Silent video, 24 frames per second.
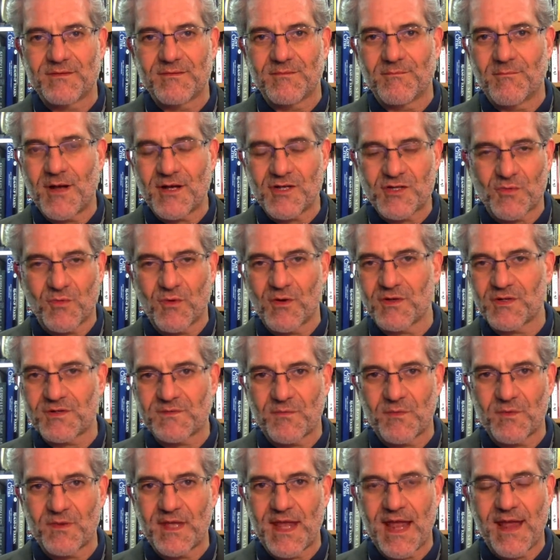much worse
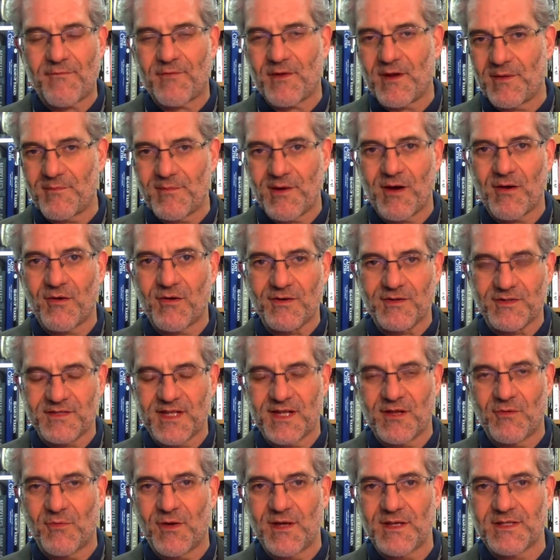for the African Americans than
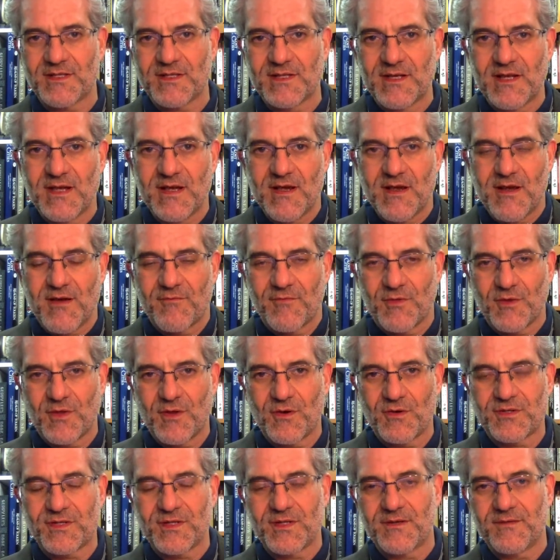it was for
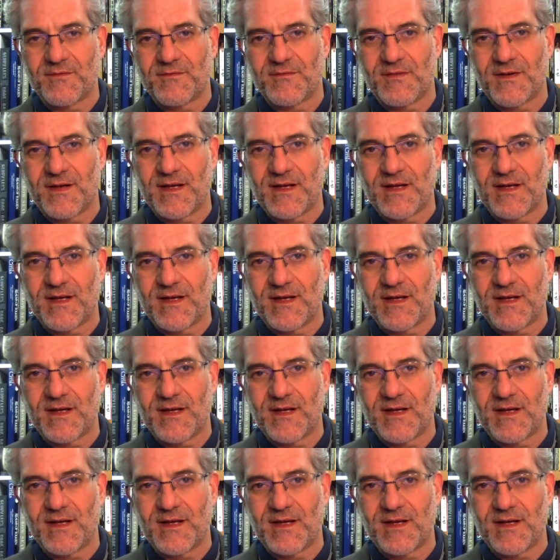those of